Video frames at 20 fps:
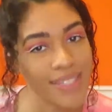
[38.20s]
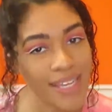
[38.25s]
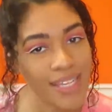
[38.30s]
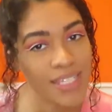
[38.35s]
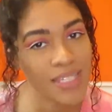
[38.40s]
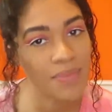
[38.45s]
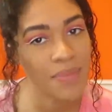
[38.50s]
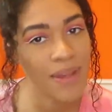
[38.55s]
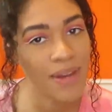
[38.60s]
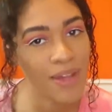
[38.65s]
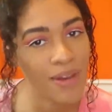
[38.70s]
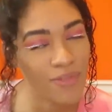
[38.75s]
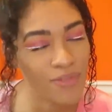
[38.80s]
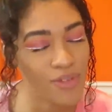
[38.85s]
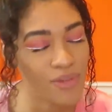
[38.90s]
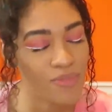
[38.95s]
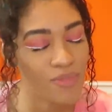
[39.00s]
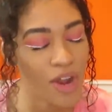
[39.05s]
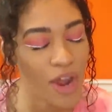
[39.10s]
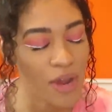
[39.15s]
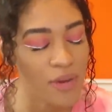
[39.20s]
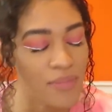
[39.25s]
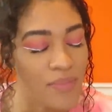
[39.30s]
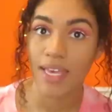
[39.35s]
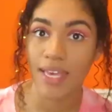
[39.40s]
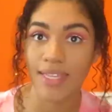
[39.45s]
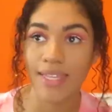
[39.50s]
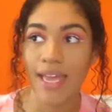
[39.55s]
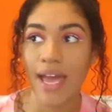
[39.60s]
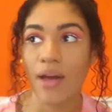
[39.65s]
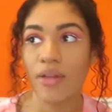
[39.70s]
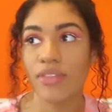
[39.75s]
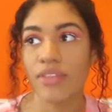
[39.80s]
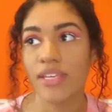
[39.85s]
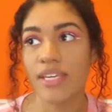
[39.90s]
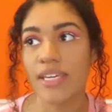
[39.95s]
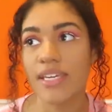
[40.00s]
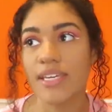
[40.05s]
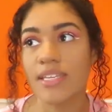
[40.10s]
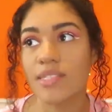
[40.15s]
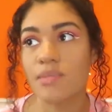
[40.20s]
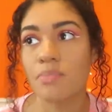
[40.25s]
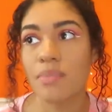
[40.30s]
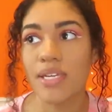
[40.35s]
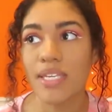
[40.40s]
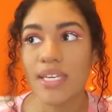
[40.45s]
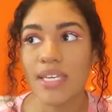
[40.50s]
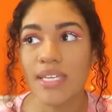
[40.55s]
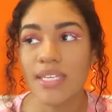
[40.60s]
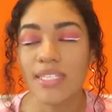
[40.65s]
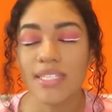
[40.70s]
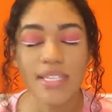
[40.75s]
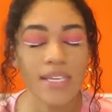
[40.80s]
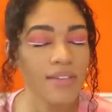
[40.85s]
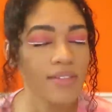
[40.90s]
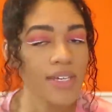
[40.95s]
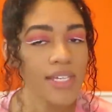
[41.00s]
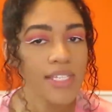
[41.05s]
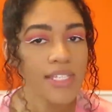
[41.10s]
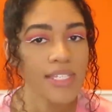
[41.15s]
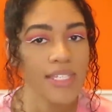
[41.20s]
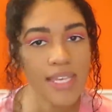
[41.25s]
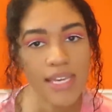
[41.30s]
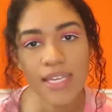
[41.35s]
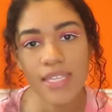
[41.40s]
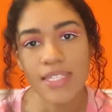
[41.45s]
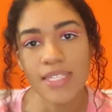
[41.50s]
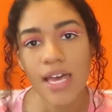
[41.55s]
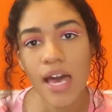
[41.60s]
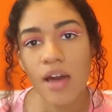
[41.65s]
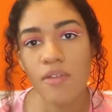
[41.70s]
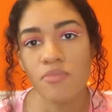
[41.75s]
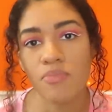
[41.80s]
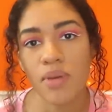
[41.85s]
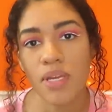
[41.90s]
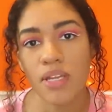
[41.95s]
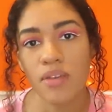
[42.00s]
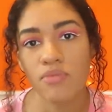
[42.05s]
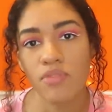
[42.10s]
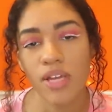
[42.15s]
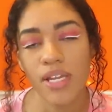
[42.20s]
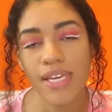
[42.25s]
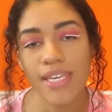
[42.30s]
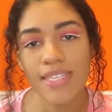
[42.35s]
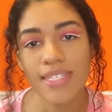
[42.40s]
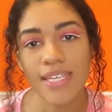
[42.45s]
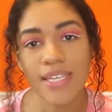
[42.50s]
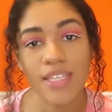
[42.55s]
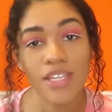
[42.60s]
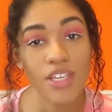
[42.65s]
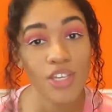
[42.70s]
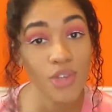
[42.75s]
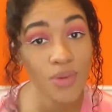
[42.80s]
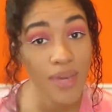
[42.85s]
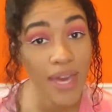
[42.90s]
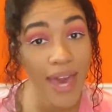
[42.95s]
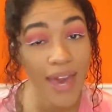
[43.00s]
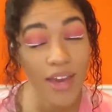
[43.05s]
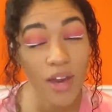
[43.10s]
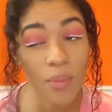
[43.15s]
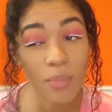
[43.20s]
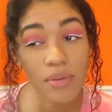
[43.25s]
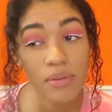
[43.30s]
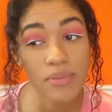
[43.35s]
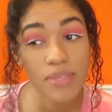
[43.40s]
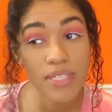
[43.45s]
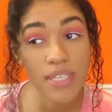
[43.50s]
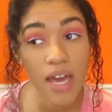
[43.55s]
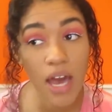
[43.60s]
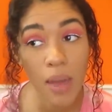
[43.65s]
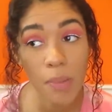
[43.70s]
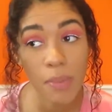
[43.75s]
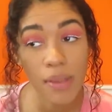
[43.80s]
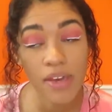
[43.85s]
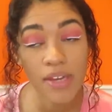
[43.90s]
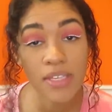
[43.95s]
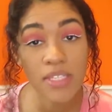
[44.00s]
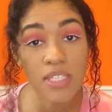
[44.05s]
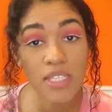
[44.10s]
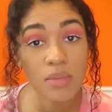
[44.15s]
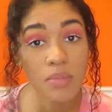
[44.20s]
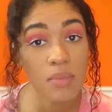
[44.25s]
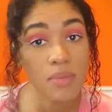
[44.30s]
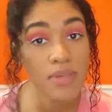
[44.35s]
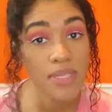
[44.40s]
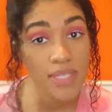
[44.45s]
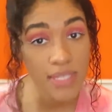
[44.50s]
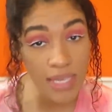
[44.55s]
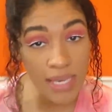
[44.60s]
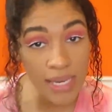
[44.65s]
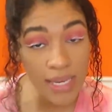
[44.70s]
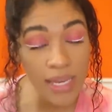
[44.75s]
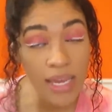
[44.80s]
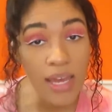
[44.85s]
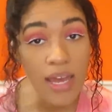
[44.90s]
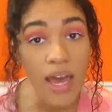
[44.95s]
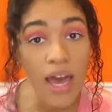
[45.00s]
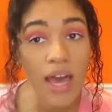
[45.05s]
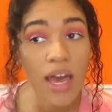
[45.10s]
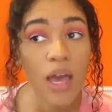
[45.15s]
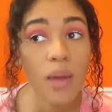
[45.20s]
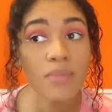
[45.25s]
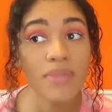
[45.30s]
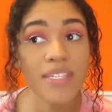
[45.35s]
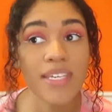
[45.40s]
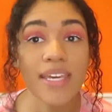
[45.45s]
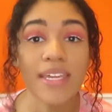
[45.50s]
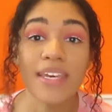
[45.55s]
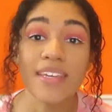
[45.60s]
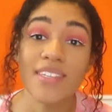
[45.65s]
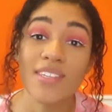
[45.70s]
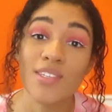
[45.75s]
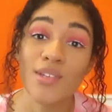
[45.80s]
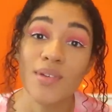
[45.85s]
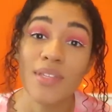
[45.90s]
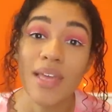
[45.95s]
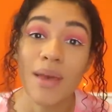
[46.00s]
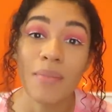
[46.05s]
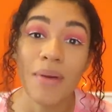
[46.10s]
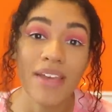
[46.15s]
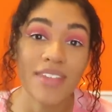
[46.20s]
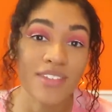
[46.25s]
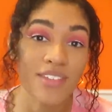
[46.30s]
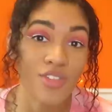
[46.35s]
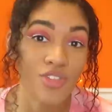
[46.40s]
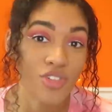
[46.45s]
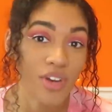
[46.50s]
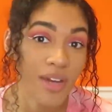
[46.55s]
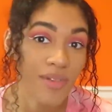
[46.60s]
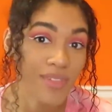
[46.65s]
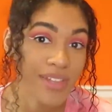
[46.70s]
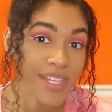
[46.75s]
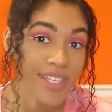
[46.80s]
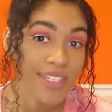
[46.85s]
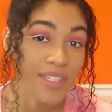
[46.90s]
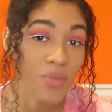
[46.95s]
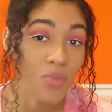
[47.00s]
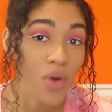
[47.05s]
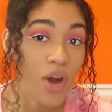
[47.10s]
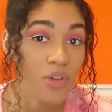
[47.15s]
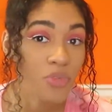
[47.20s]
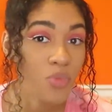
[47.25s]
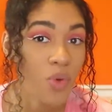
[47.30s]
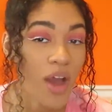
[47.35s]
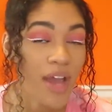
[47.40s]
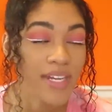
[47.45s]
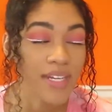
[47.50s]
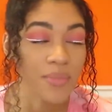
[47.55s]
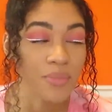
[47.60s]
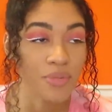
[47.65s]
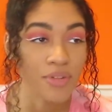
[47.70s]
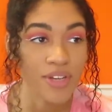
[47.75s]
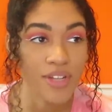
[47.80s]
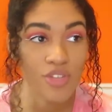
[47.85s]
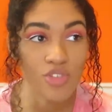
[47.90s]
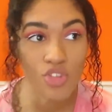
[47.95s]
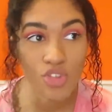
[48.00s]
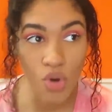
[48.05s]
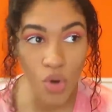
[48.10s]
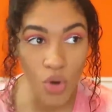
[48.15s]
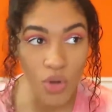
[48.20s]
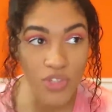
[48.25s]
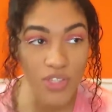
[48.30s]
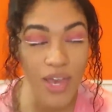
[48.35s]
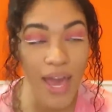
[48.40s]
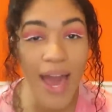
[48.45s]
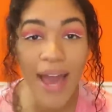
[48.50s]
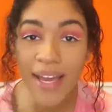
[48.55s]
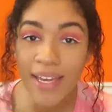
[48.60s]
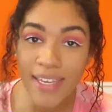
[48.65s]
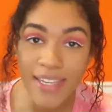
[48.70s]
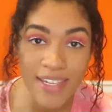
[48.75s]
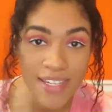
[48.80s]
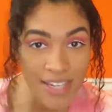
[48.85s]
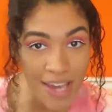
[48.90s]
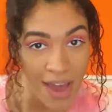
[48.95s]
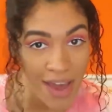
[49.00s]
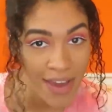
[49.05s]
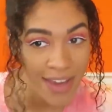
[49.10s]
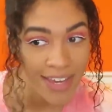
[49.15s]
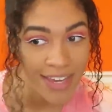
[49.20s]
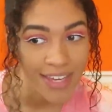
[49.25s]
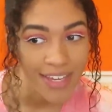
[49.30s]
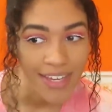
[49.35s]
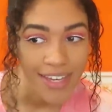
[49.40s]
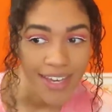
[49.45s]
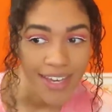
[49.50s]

Dancemania Front Row. Now, these mini series things have been released in the UK on BBC iPlayer and CBBC. TNS are doing their best to try and release them worldwide, I'm pretty sure, so hang in tight.